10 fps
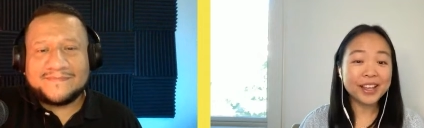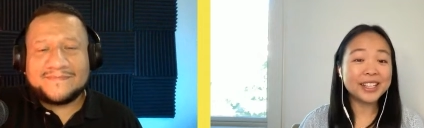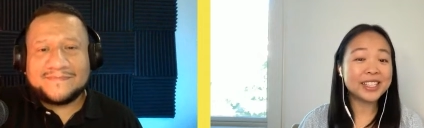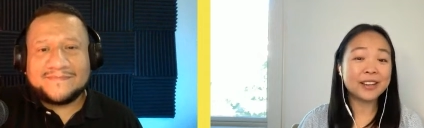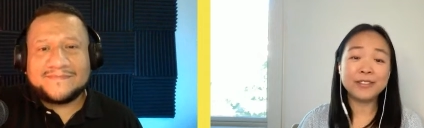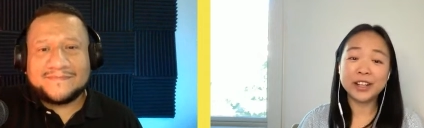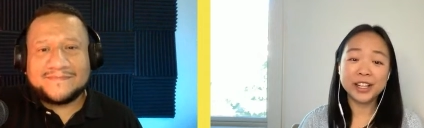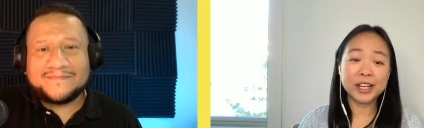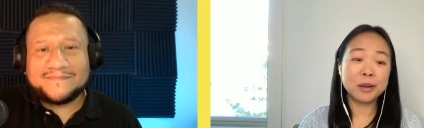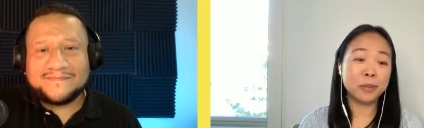Speaker 1: it's a
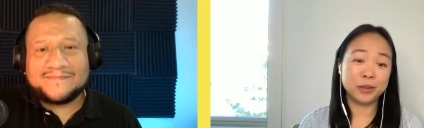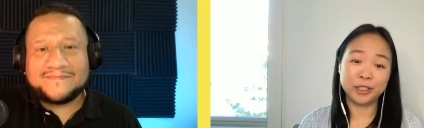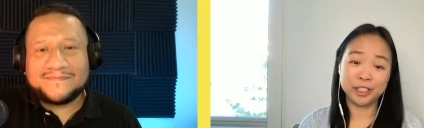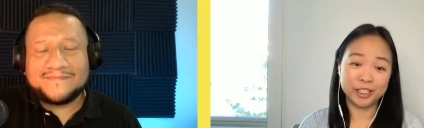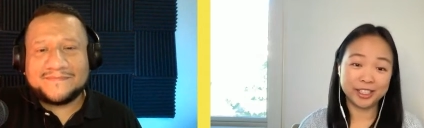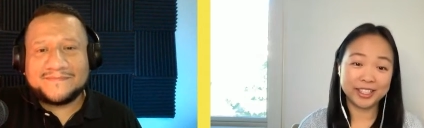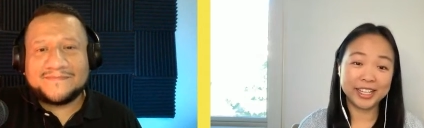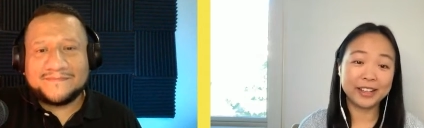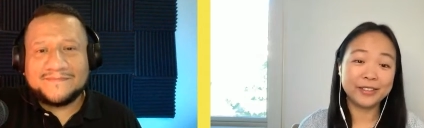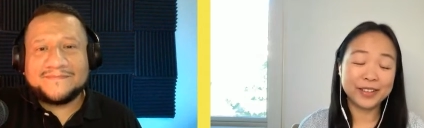very emotional
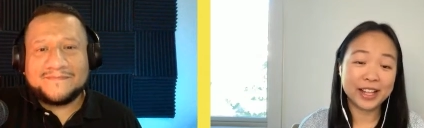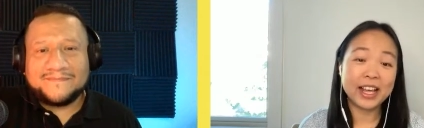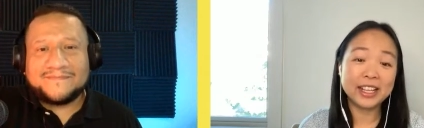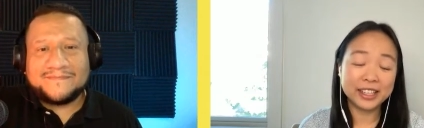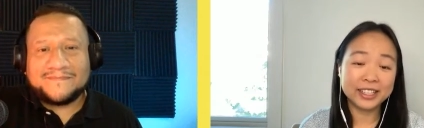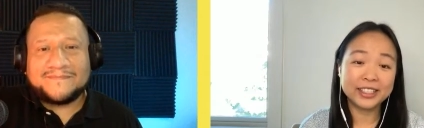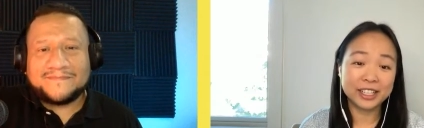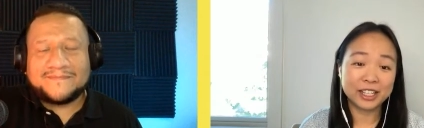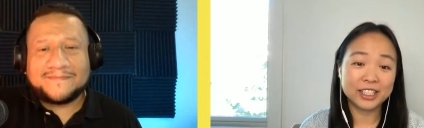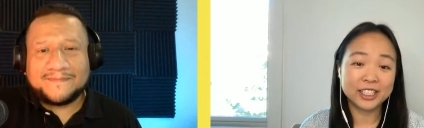thing. It, I think
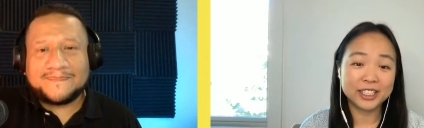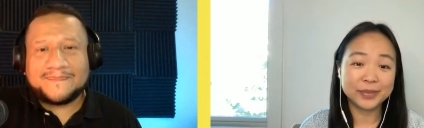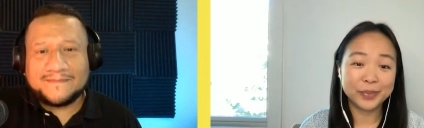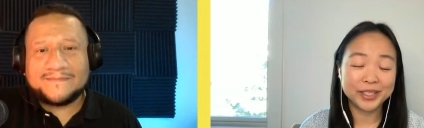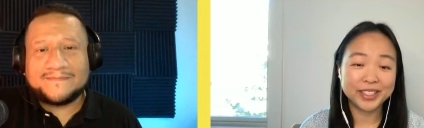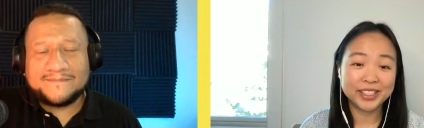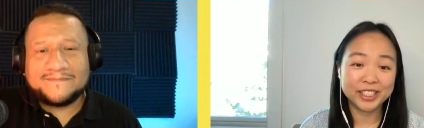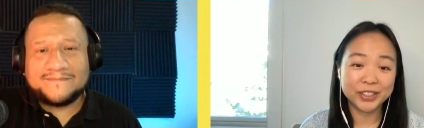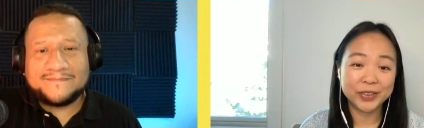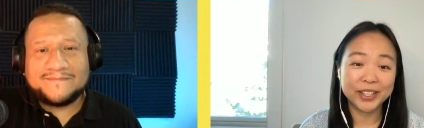psychology builds
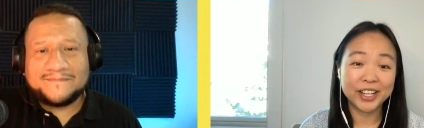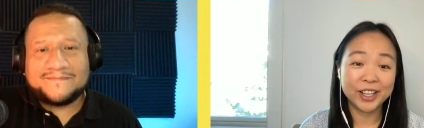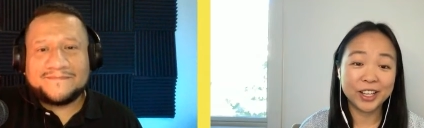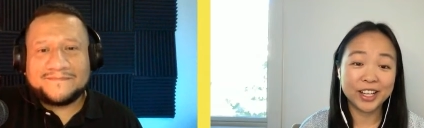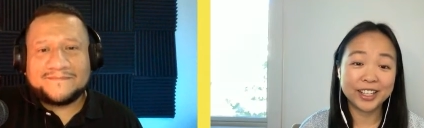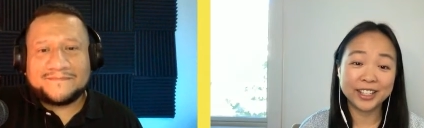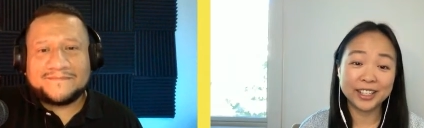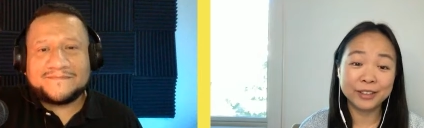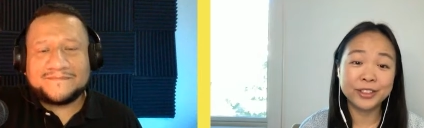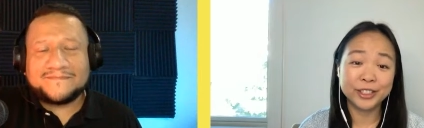into it a lot. I'd
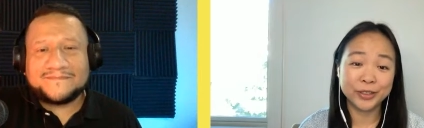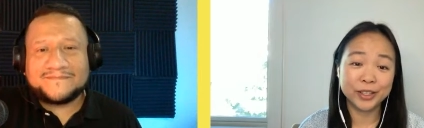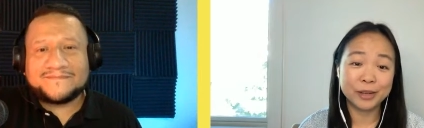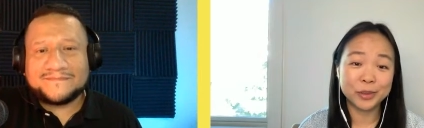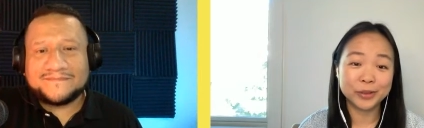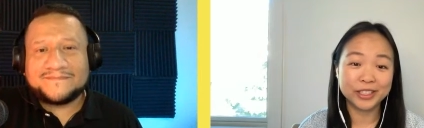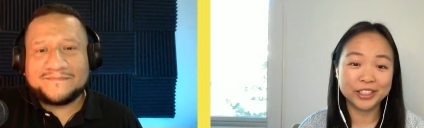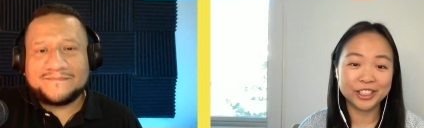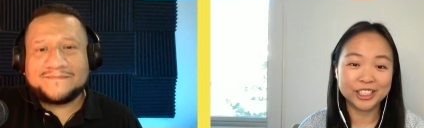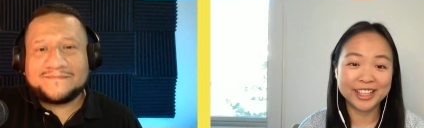love to do a lot more
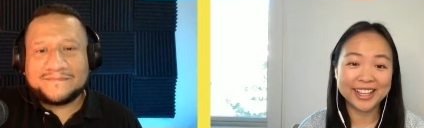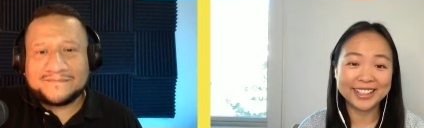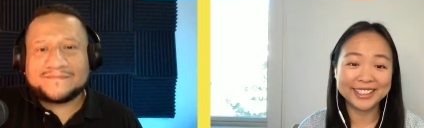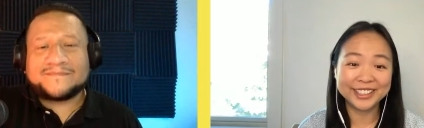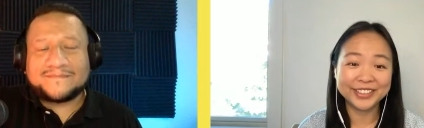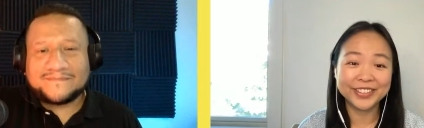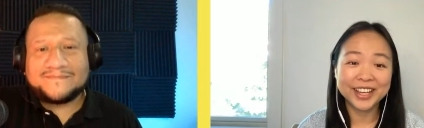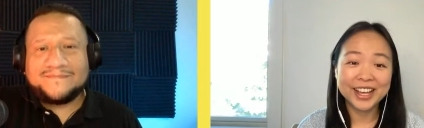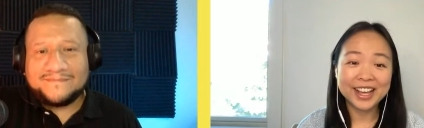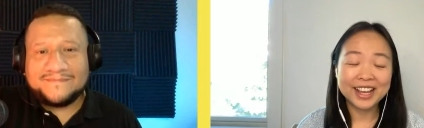research on that too.
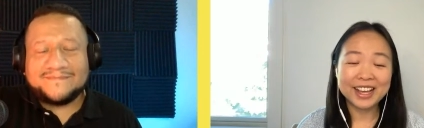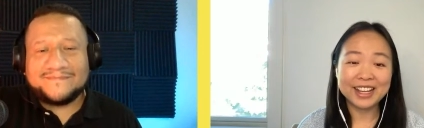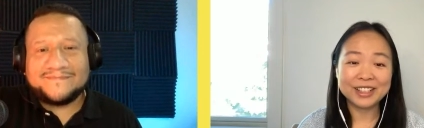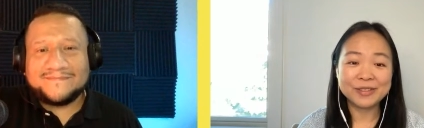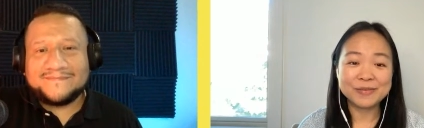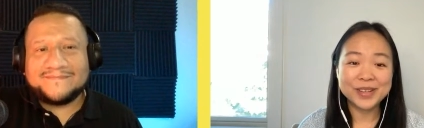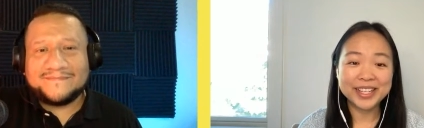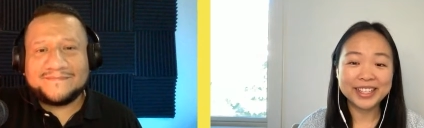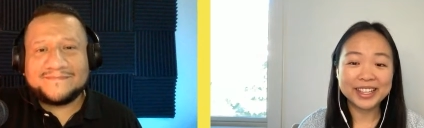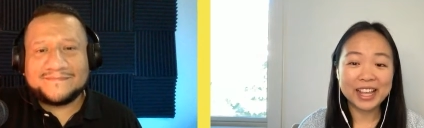Um,
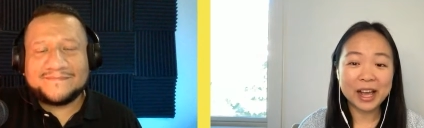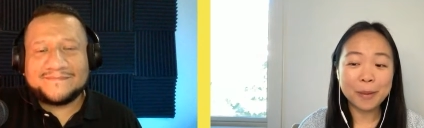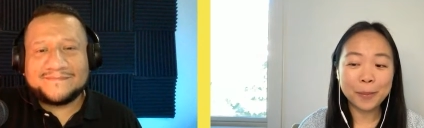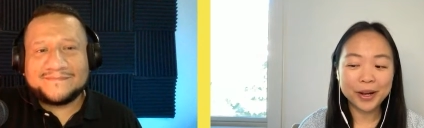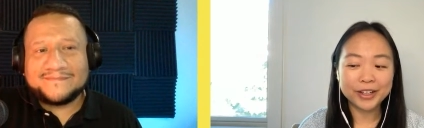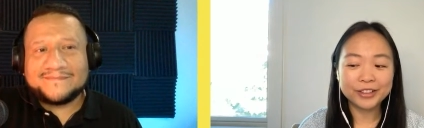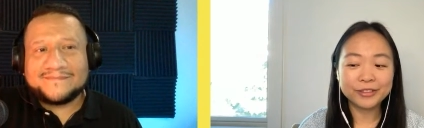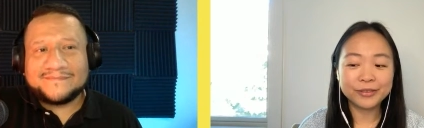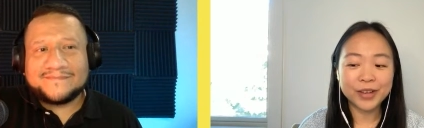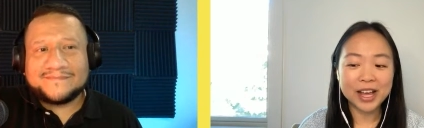but part
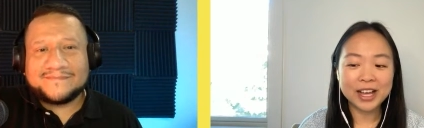of